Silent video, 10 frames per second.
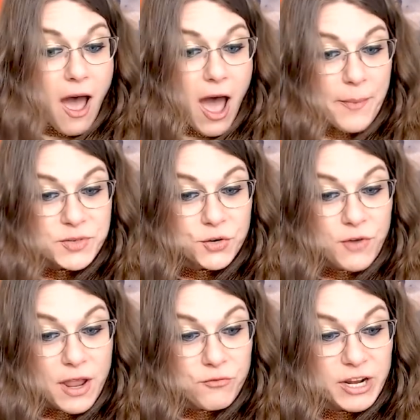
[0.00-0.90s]
up to
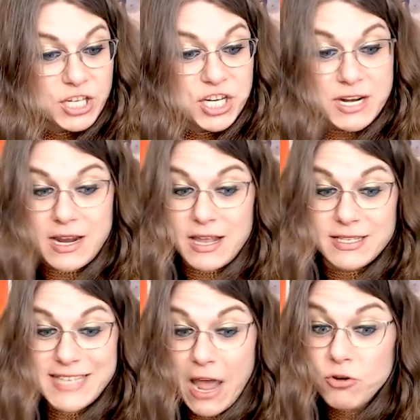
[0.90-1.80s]
Red Region,
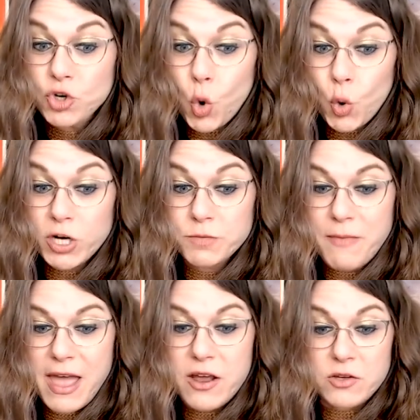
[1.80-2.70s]
down to Orange
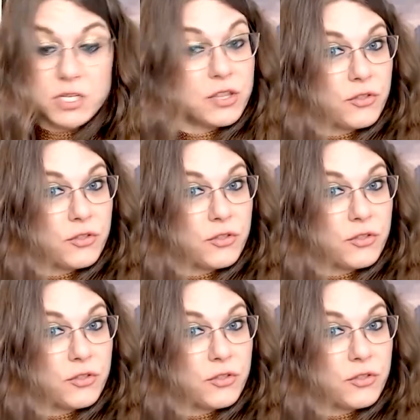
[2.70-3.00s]
Meadows,